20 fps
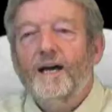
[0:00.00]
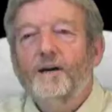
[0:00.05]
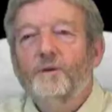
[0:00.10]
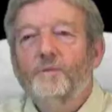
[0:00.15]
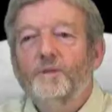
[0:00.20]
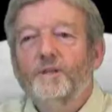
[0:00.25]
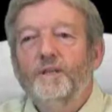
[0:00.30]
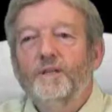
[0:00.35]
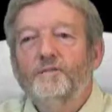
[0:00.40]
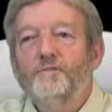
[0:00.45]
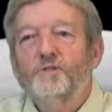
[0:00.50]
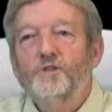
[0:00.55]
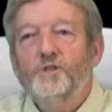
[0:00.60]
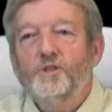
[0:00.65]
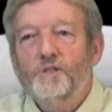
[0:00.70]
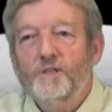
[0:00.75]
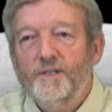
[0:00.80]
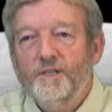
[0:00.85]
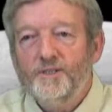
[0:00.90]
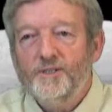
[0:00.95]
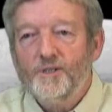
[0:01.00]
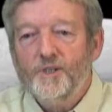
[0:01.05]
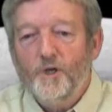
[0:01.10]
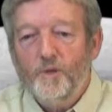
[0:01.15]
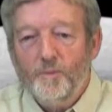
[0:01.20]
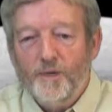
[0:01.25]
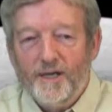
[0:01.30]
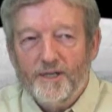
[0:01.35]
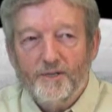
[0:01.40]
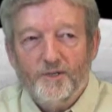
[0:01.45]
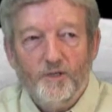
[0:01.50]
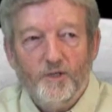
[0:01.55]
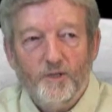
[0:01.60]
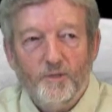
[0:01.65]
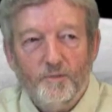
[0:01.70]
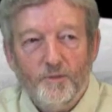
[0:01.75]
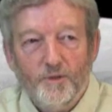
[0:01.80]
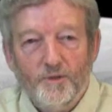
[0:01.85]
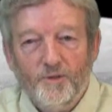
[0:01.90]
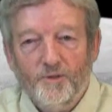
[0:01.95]
I would love to see us go back to
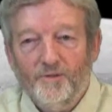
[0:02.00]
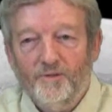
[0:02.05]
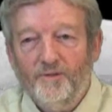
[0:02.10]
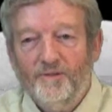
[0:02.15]
the moon,